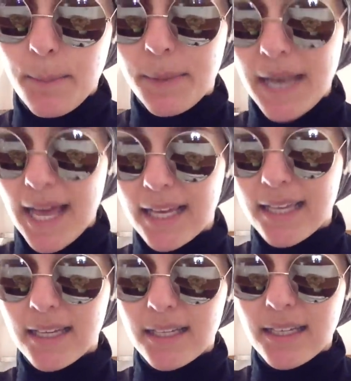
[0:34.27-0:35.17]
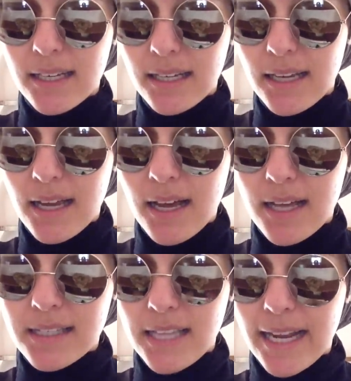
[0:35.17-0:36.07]
black
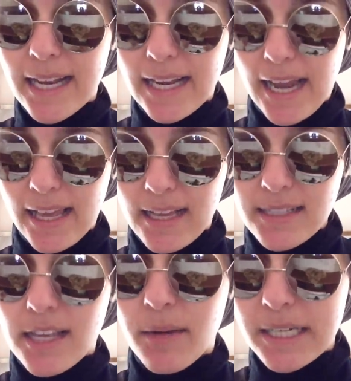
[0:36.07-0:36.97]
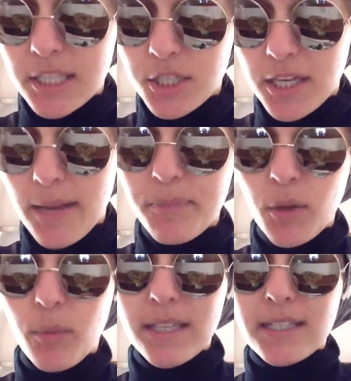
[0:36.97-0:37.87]
cycling leggings that I wear to the gym
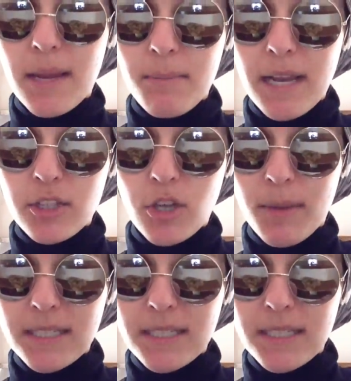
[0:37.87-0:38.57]
with a tight black top